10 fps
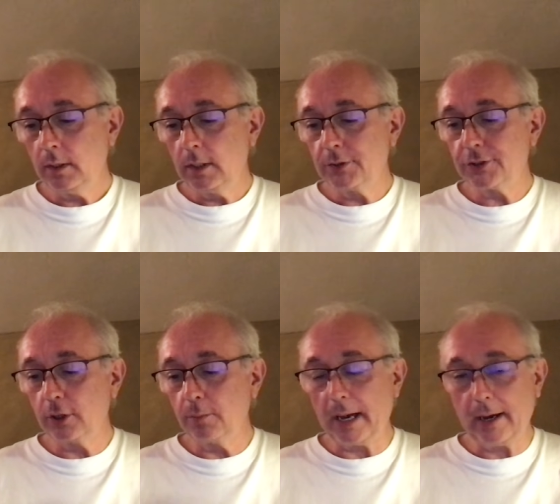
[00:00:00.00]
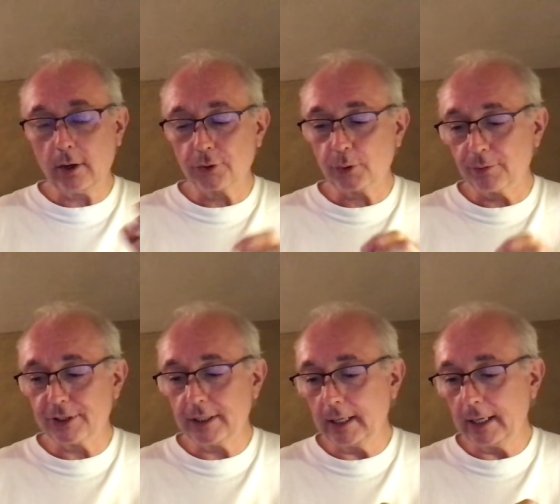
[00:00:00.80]
So, but alcohol is
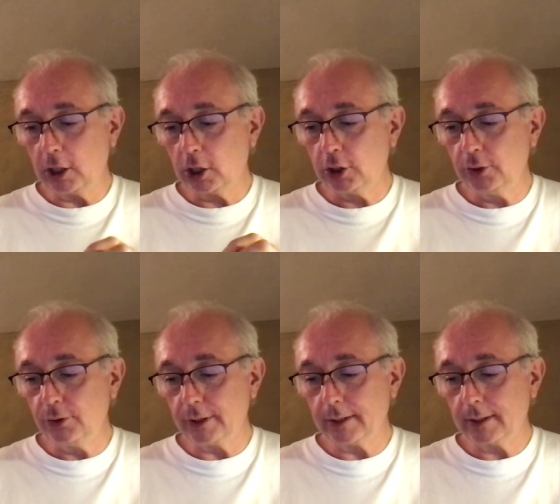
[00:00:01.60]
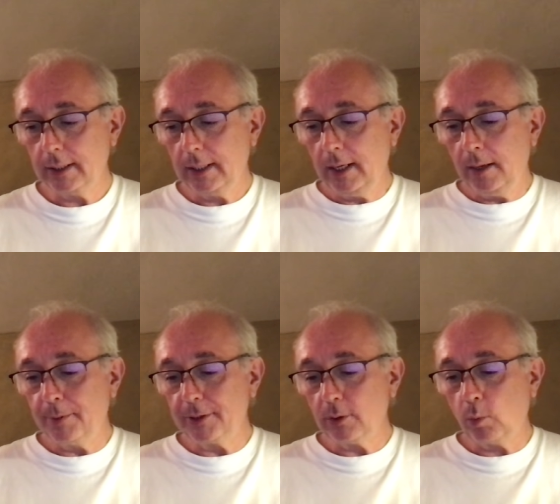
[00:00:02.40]
obviously included.
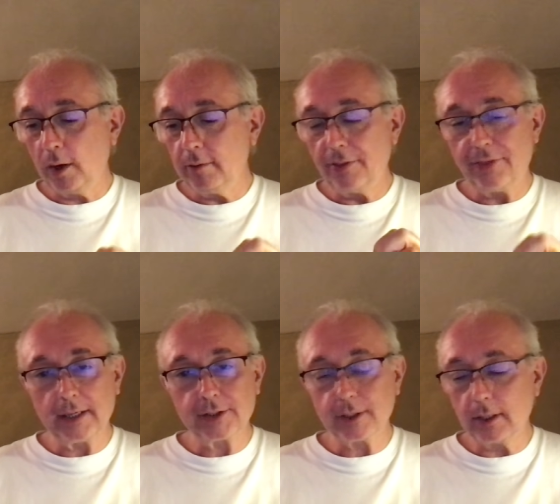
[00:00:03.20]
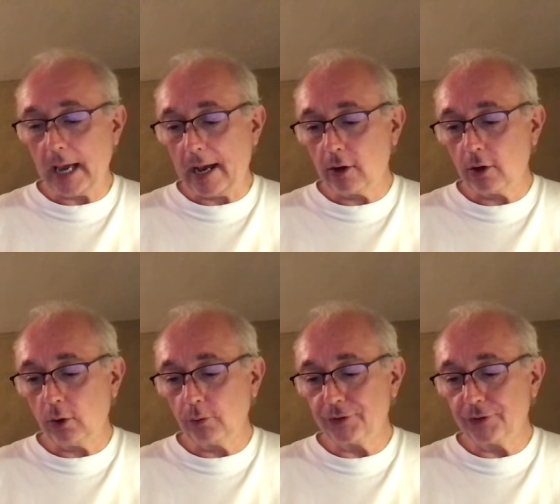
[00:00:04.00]
But one of the things that alcohol